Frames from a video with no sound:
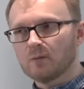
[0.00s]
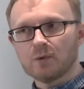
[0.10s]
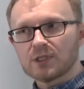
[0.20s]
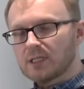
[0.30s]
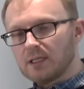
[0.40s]

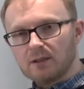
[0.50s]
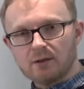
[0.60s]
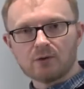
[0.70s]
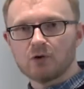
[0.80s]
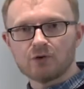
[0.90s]
which is a
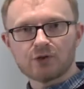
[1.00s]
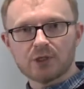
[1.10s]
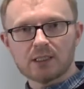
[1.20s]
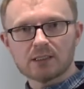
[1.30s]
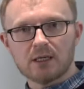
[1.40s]
low
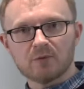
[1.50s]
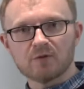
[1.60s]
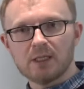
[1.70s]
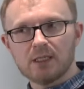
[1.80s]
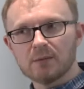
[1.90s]
contrast type of
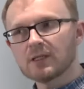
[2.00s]
medium,